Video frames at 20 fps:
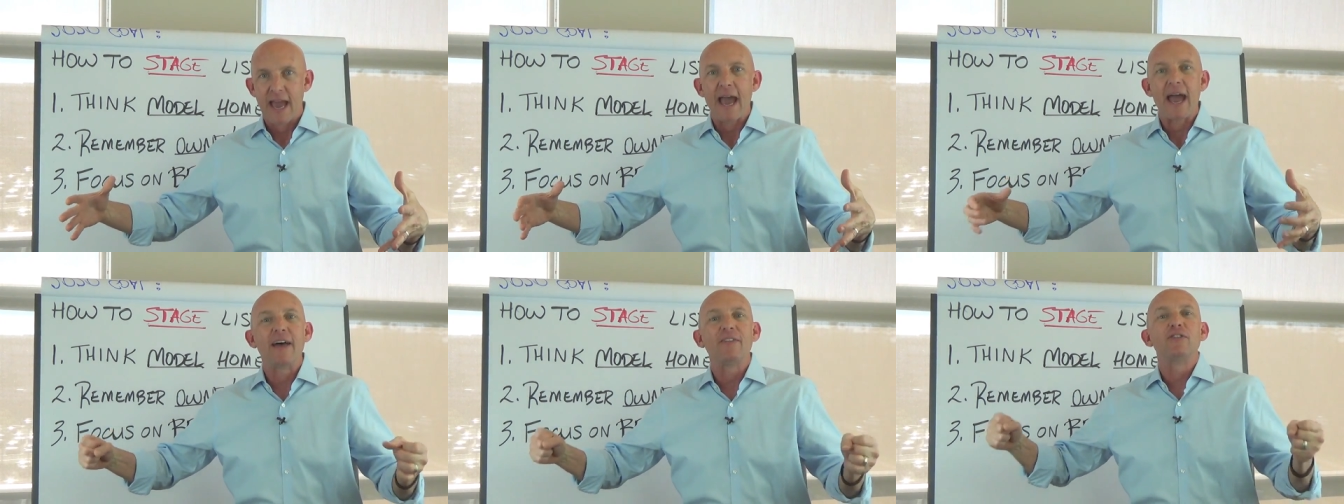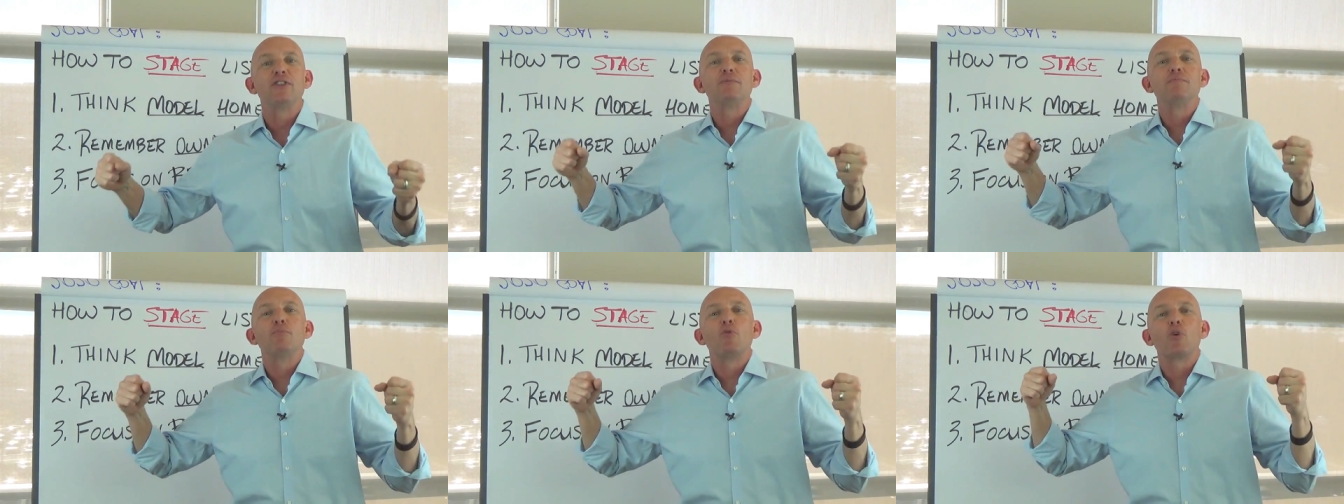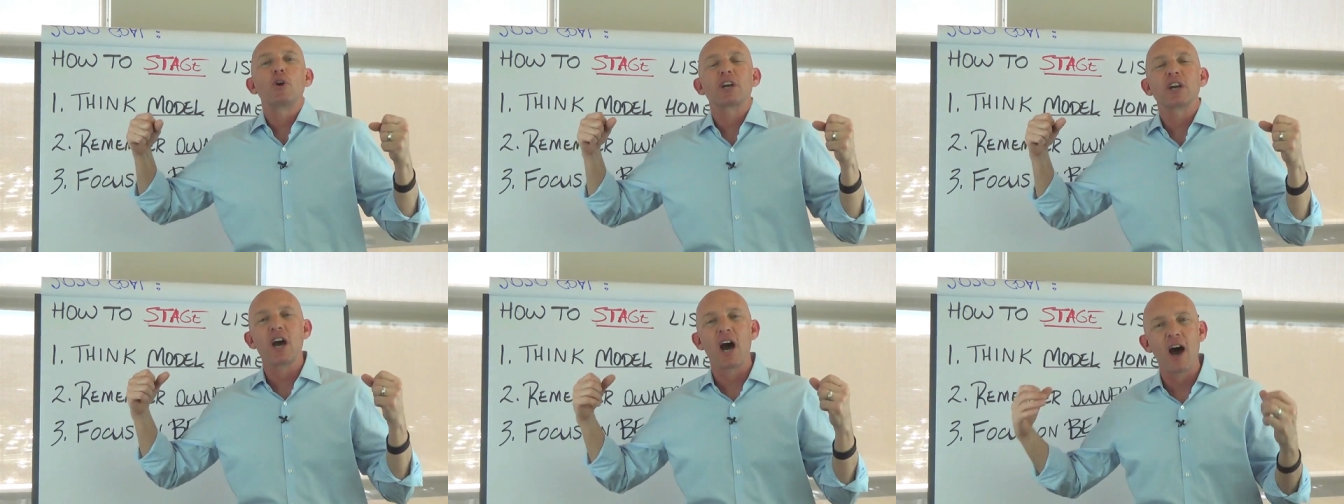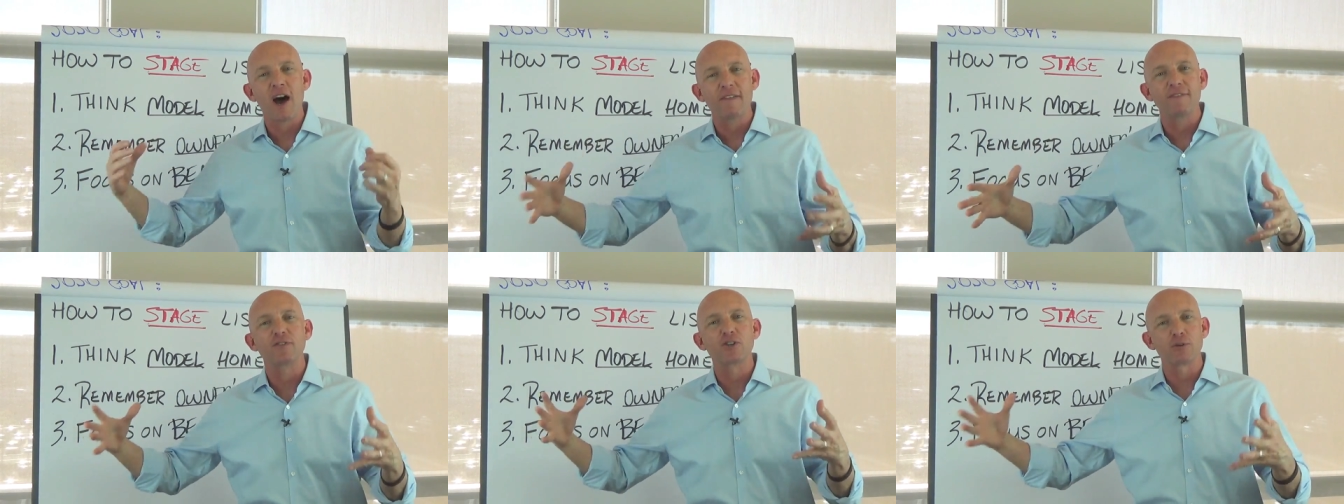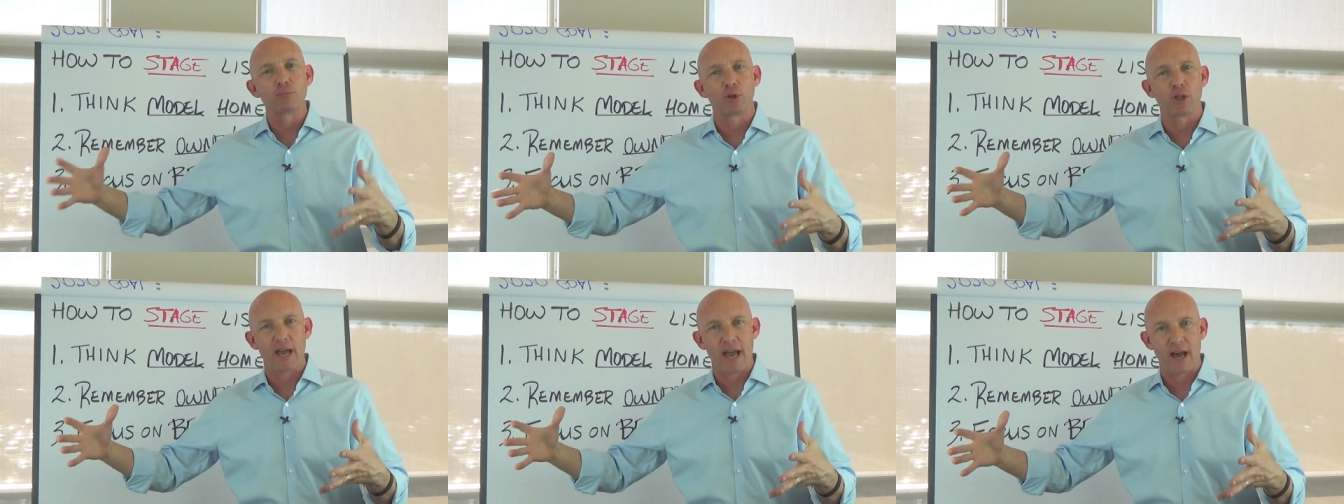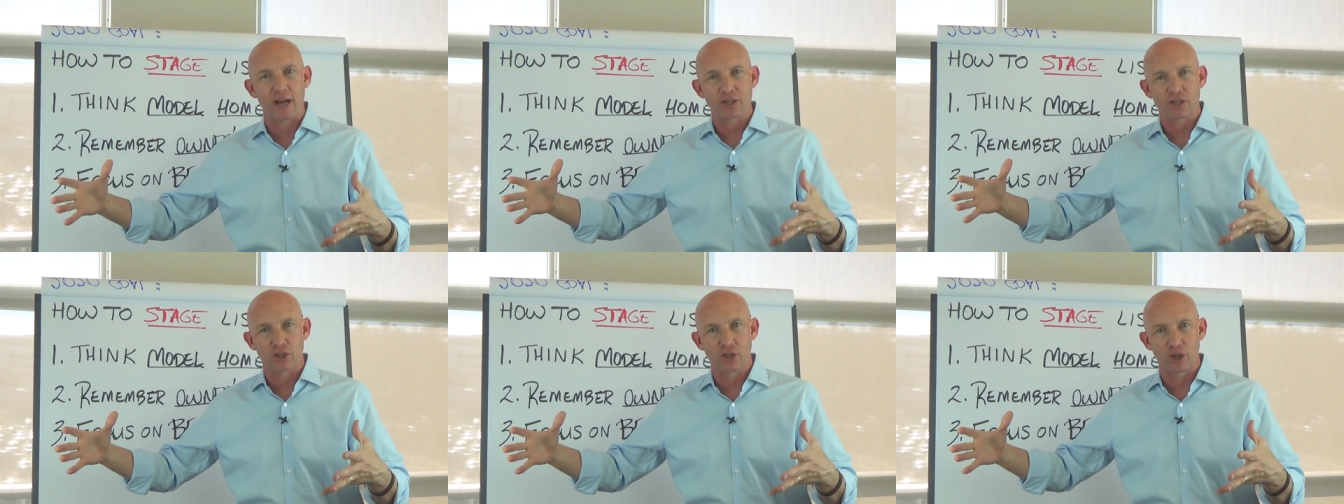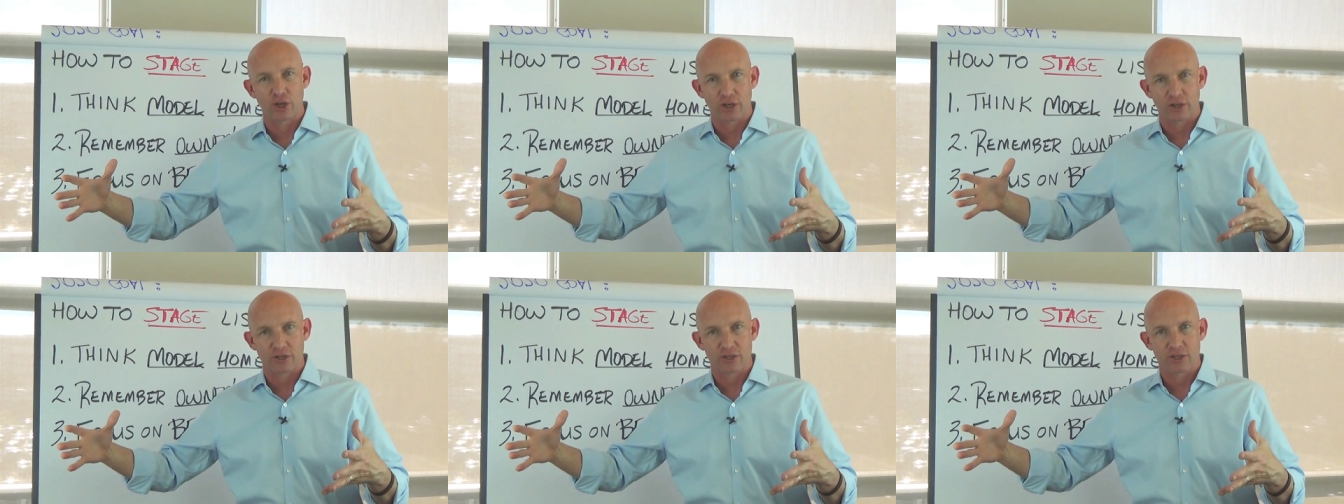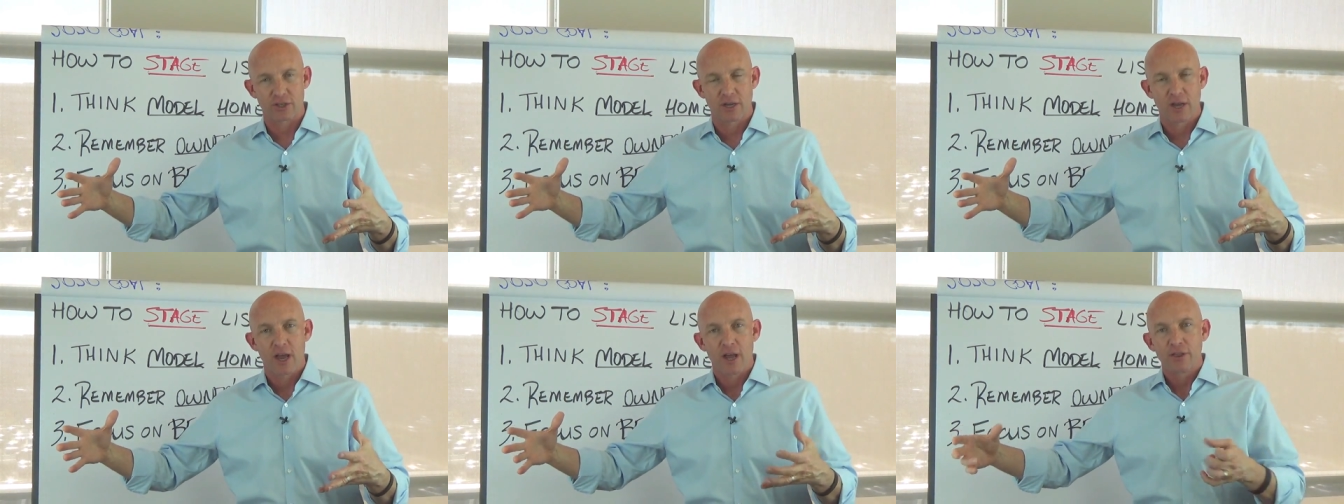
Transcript: And the more comfortable the house looks.